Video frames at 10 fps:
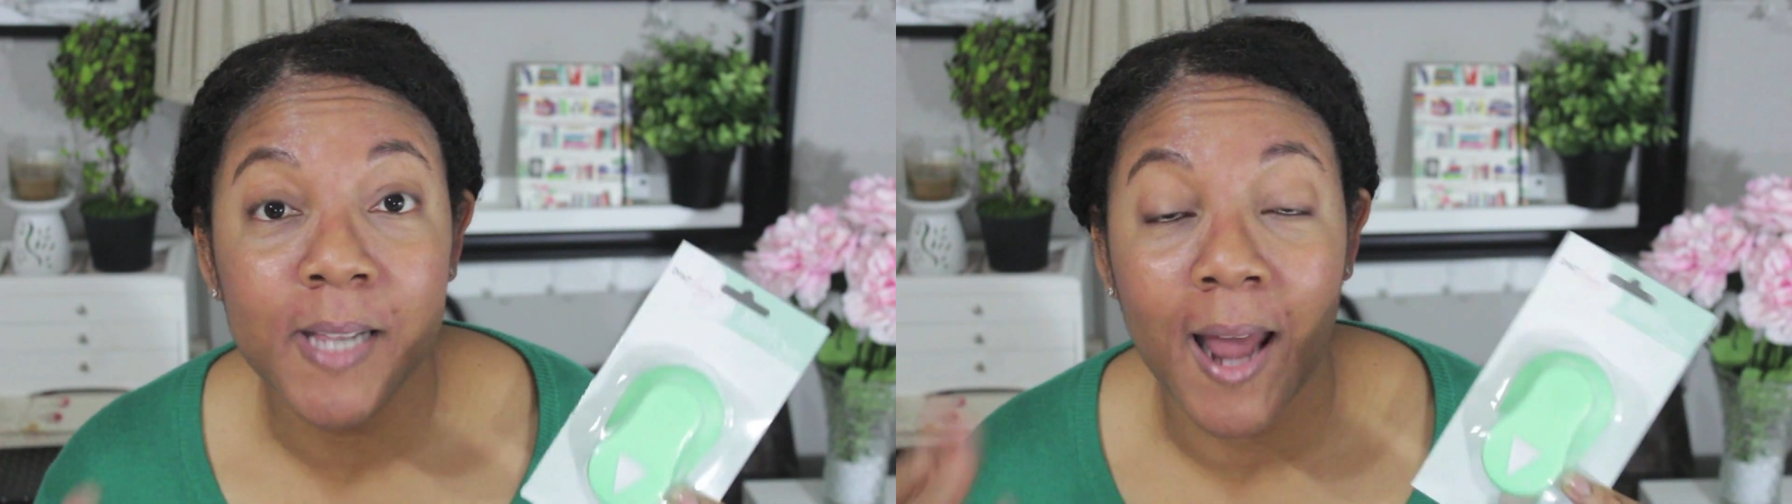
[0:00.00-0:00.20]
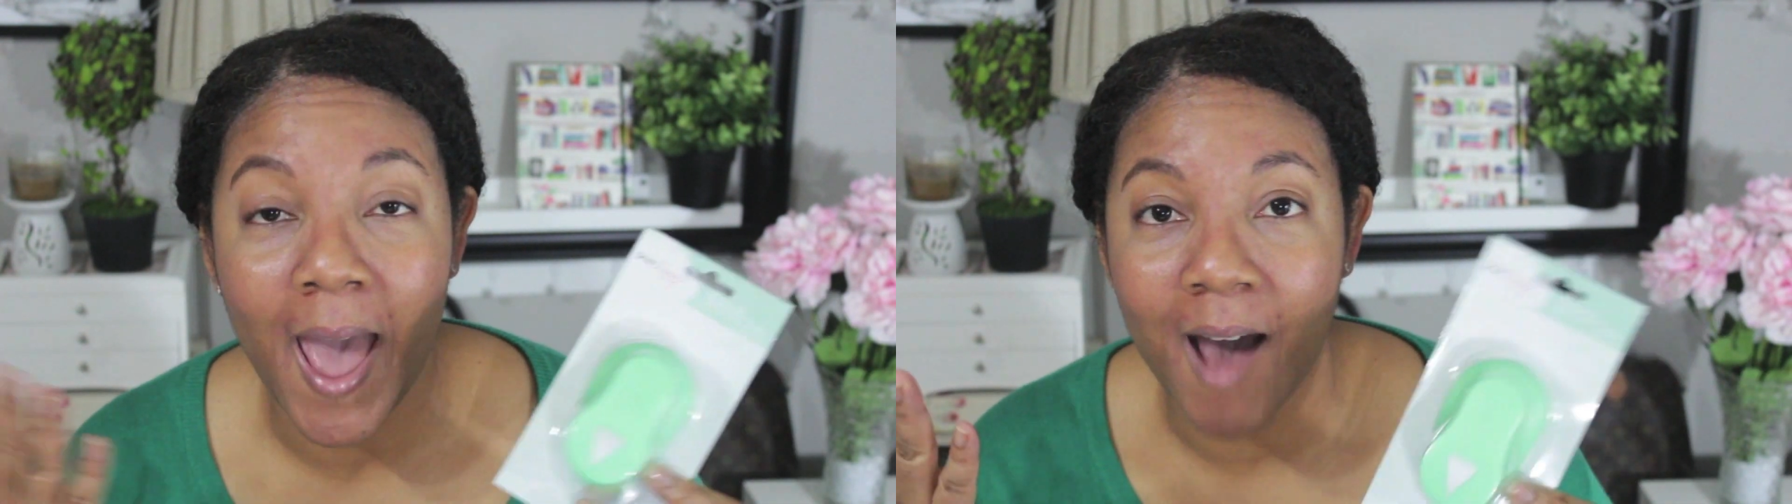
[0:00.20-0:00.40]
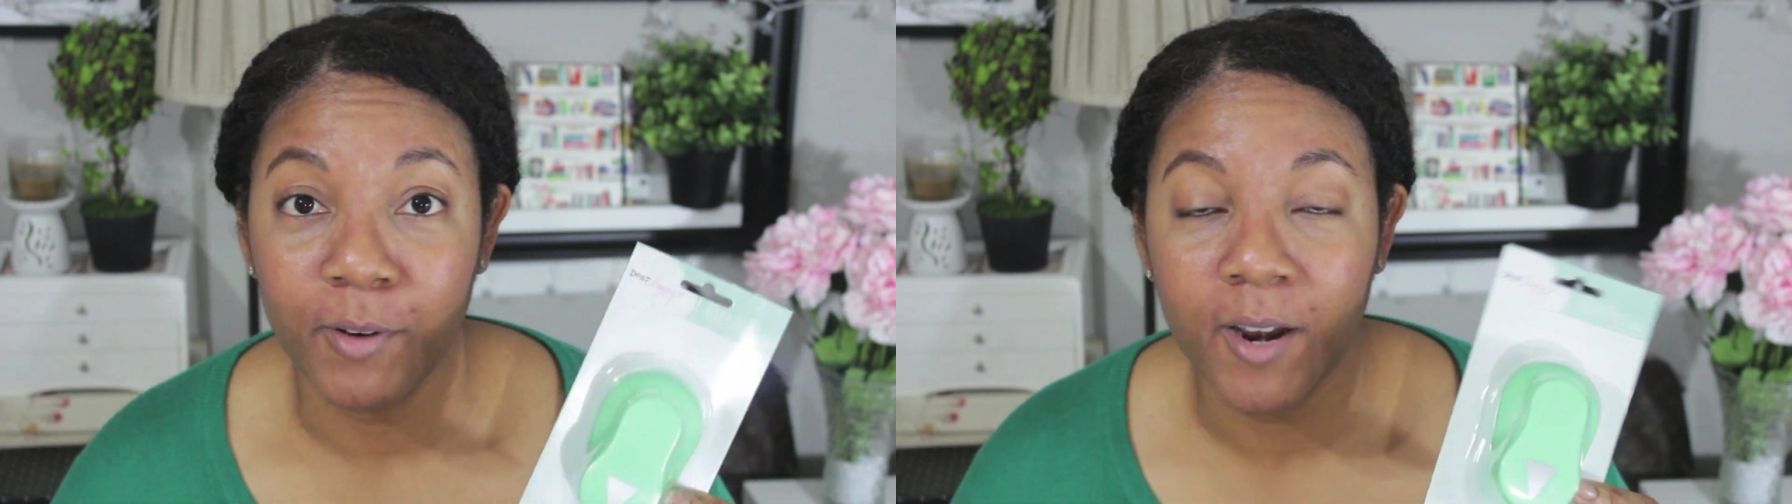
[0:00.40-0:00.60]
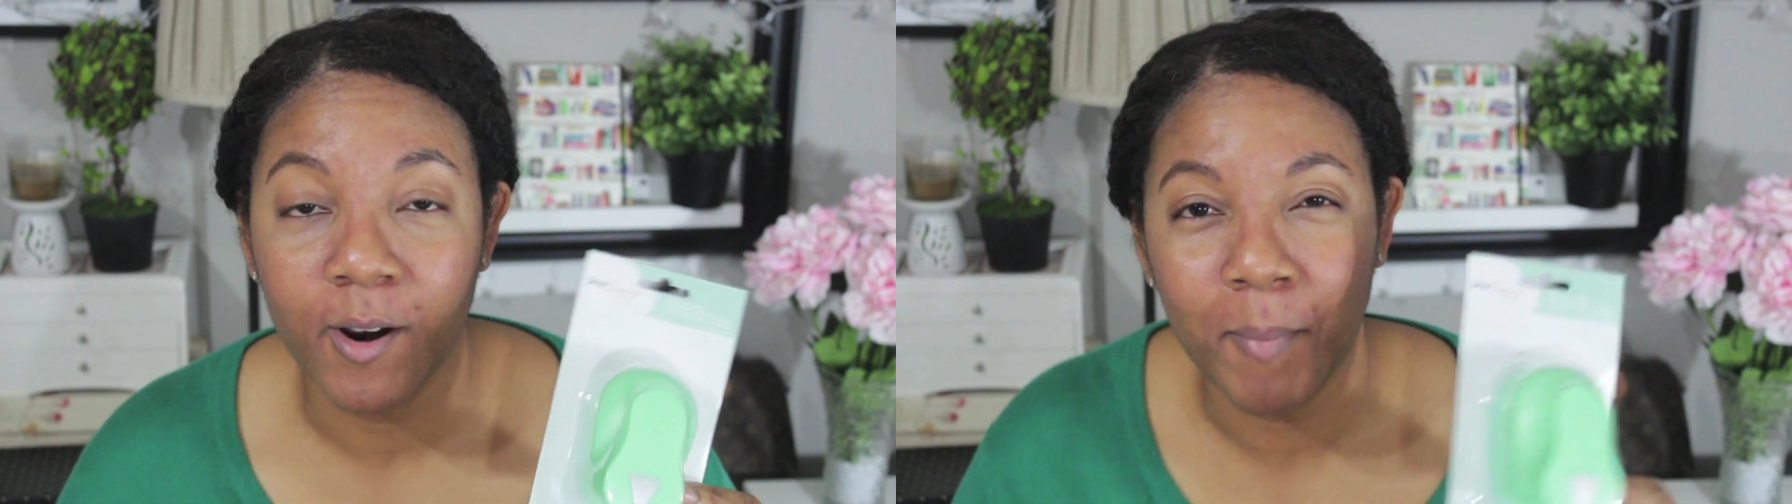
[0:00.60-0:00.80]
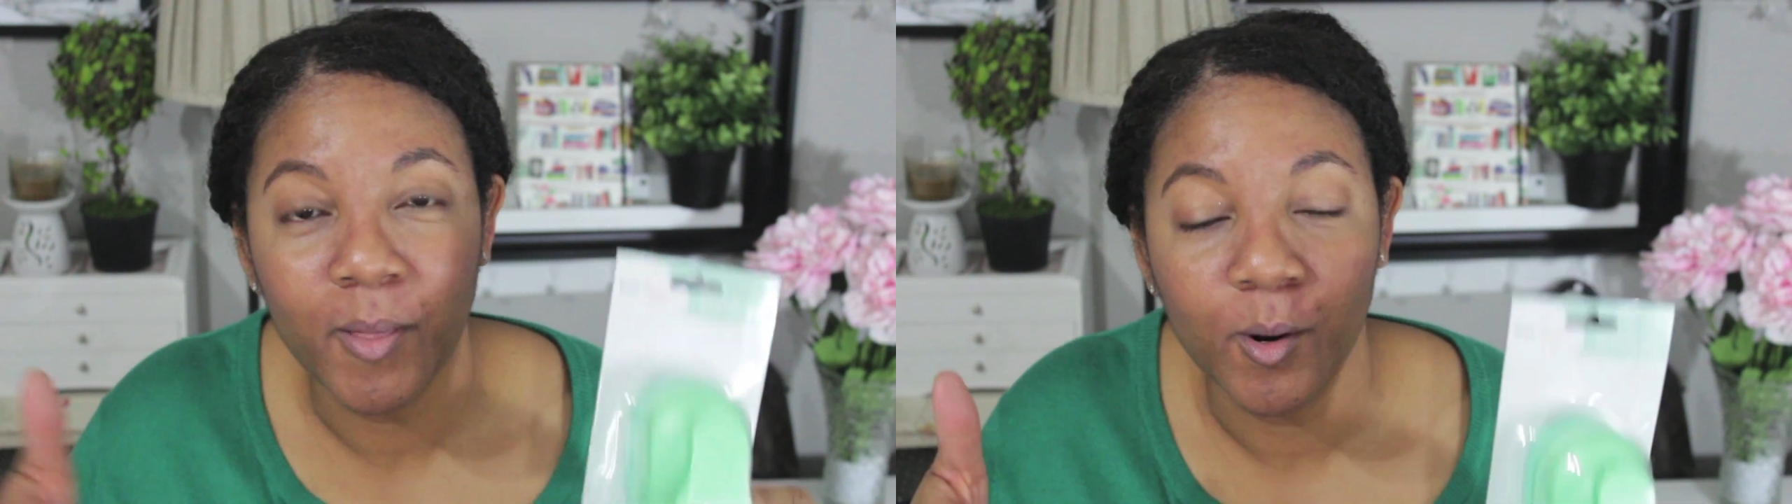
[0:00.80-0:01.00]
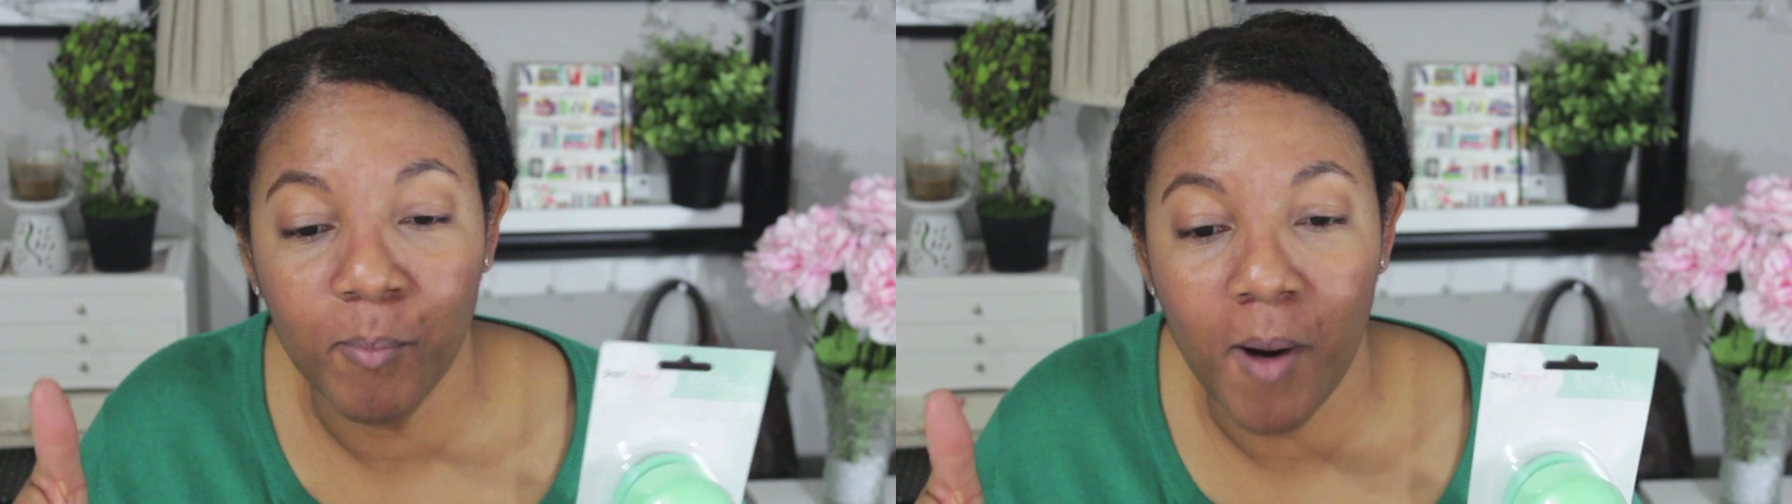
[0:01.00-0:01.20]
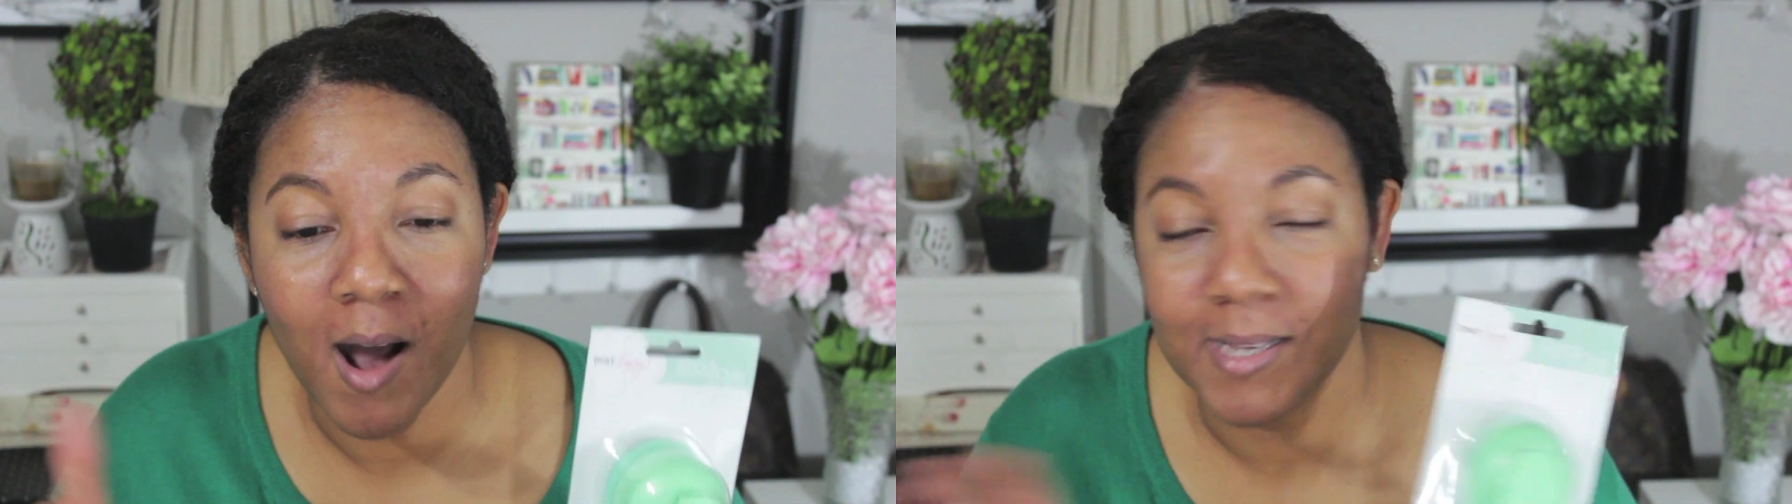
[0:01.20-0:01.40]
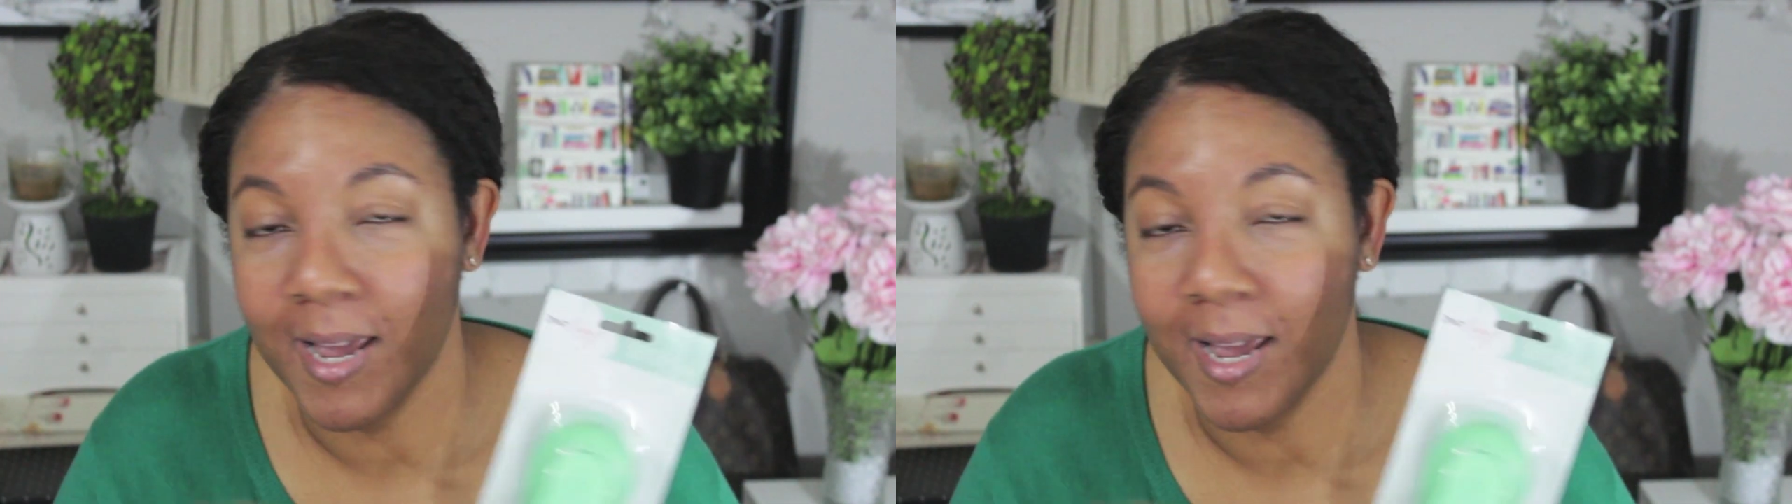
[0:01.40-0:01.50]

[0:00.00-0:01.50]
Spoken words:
that I have here in my little box.